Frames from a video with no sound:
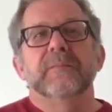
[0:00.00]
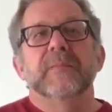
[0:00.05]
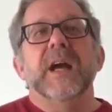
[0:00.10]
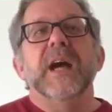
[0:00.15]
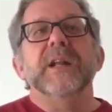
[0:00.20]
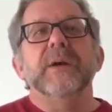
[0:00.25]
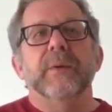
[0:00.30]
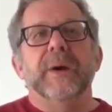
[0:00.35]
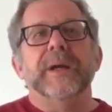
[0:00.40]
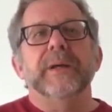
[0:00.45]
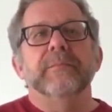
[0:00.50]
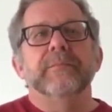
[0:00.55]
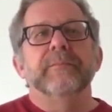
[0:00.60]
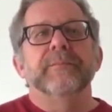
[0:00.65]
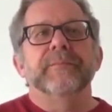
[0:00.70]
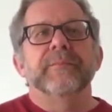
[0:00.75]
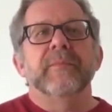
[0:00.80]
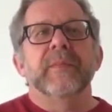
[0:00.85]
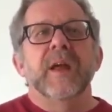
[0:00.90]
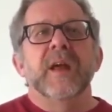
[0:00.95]
Anyway,
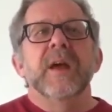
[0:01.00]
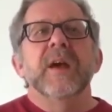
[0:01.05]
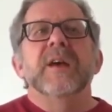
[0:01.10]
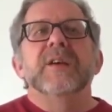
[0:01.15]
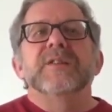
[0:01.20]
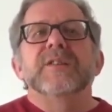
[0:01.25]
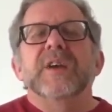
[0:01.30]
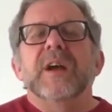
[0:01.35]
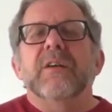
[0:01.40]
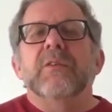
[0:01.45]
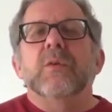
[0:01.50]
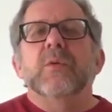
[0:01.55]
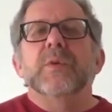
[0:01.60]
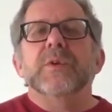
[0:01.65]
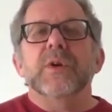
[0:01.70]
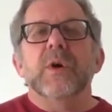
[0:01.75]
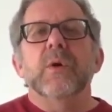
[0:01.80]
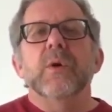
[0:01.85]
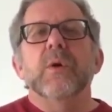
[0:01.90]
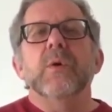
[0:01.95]
Sarah
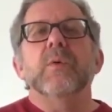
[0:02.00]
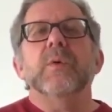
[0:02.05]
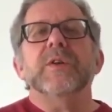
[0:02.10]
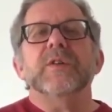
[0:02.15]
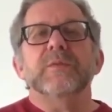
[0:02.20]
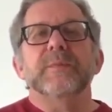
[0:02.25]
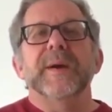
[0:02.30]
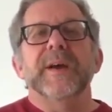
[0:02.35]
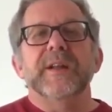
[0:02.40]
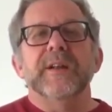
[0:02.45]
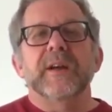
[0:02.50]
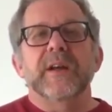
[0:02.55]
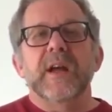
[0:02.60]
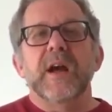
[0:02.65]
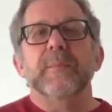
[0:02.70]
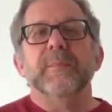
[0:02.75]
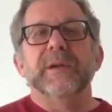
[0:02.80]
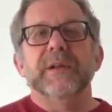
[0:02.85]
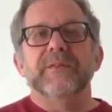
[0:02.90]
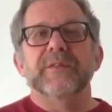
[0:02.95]
would always spend a
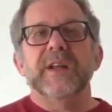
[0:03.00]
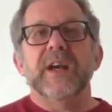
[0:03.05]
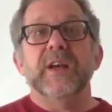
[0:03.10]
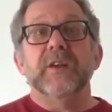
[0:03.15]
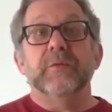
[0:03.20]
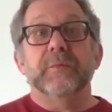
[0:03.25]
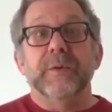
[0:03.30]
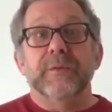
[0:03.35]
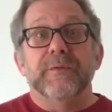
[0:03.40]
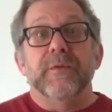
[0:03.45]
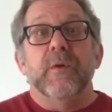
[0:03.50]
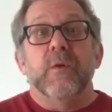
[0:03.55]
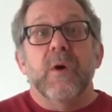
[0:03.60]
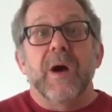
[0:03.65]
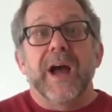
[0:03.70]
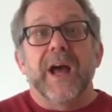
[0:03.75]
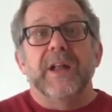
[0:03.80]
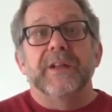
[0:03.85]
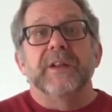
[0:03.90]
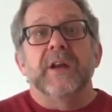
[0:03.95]
couple of days
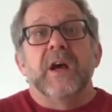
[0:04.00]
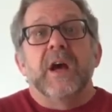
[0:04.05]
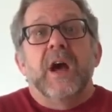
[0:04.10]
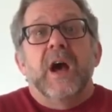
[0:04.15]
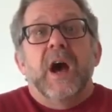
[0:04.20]
beforehand